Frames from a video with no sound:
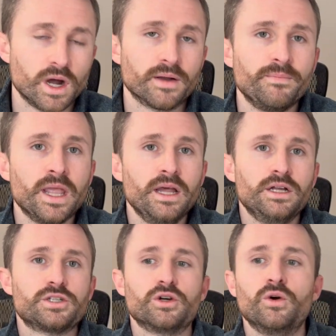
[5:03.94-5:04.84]
on.
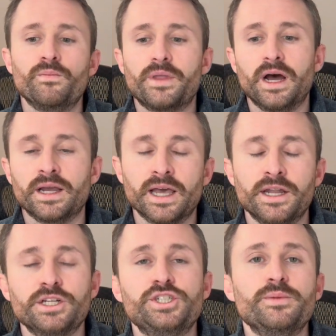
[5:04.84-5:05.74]
So
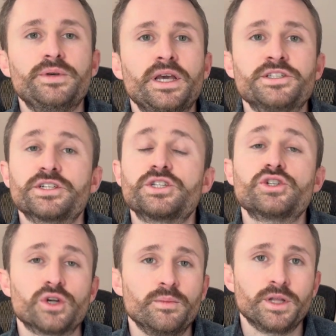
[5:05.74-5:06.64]
again, GPA is
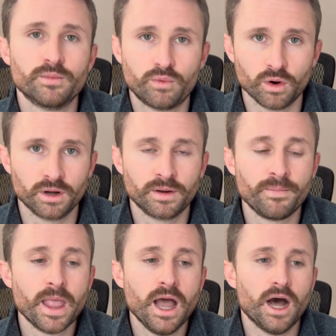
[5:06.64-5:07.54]
extremely important.
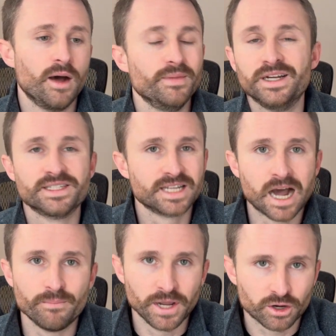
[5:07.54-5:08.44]
It is
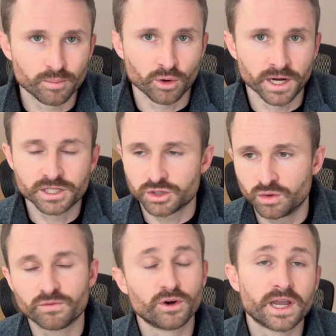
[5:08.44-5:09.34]
not make or break, so
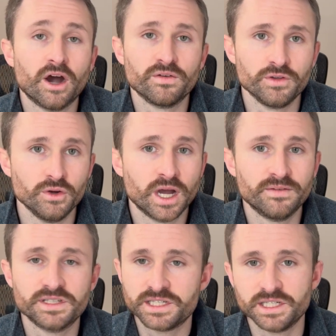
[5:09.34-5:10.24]
don't freak out if you do
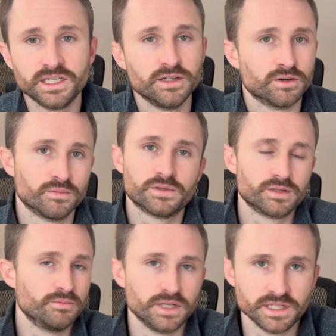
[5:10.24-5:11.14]
have a C or
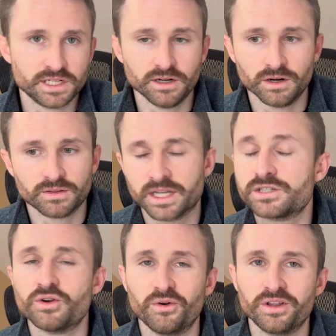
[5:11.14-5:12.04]
some Bs here. That's
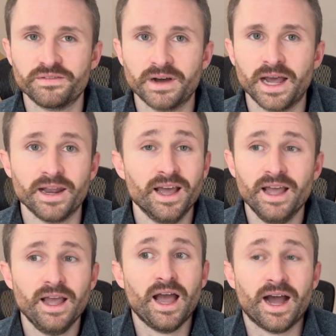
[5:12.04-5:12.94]
totally fine.
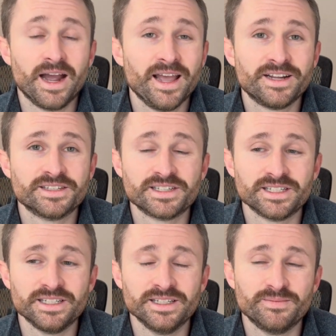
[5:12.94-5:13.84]
I had a
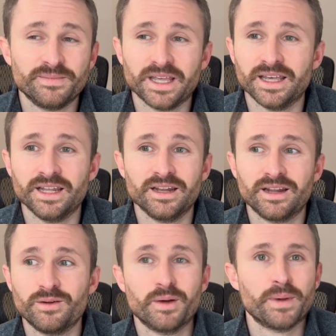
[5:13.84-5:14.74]
C in
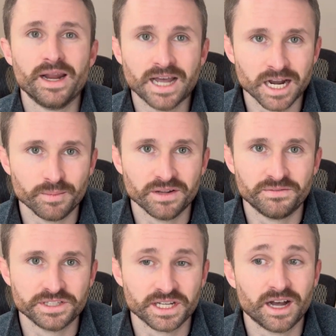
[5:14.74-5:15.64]
my anatomy and
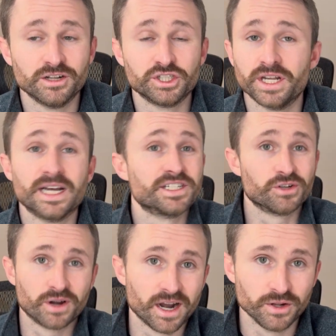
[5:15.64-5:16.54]
physiology, and I
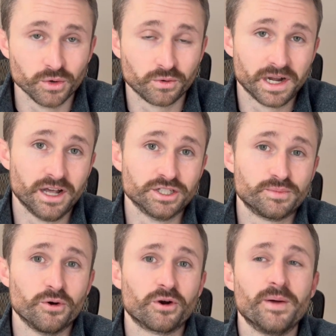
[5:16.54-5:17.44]
still got into a radiology
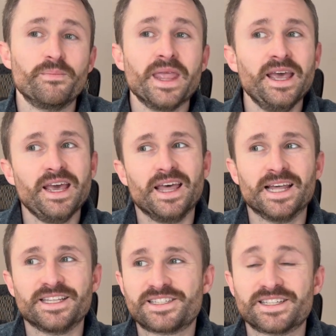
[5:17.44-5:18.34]
program. And
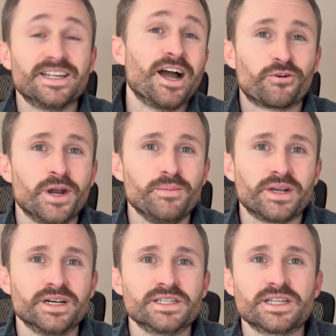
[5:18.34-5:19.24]
that's not great
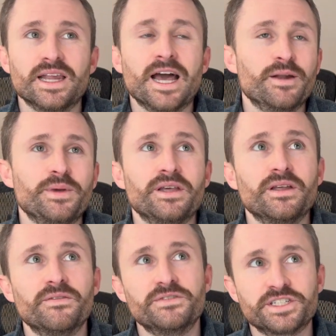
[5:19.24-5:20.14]
because anatomy
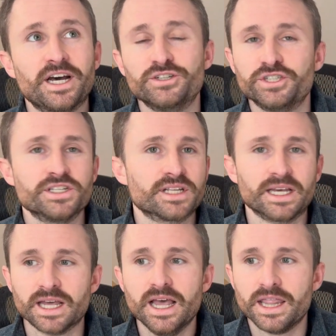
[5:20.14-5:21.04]
and physiology is
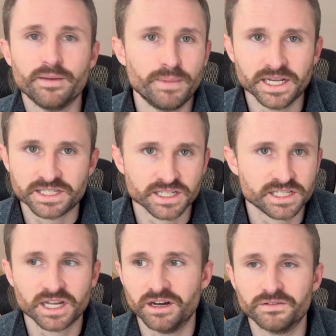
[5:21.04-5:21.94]
like the
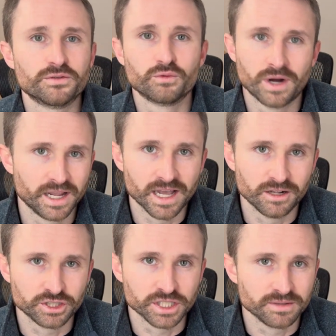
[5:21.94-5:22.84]
basis of
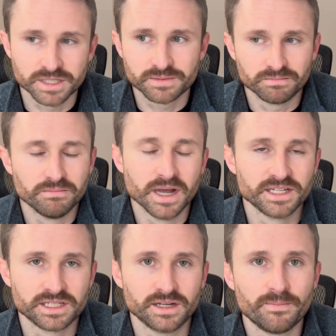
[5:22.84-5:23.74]
radiology. It's
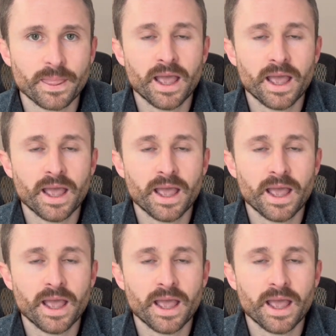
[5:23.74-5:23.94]
medicine.